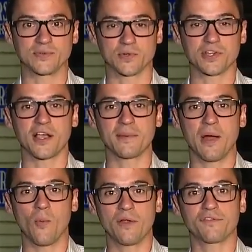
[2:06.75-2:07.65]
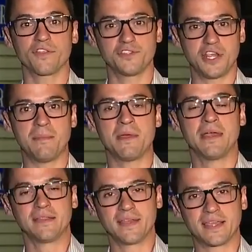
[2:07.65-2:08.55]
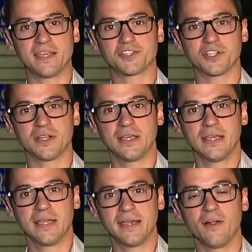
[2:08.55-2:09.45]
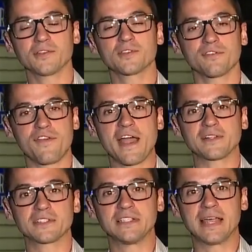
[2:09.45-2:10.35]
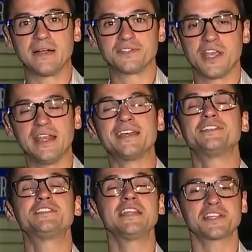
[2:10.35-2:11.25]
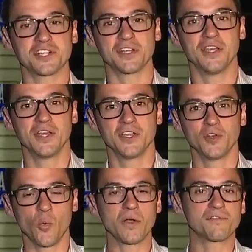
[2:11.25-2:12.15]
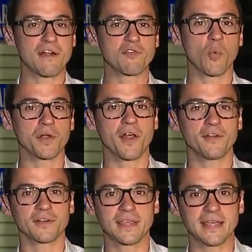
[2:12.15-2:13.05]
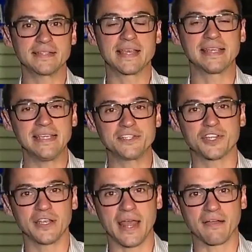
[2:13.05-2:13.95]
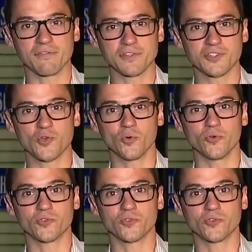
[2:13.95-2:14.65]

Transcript: We're talking about one for the gym, the kitchen, and also the faculty lounge, in addition to one for every 100 kids at each and every school.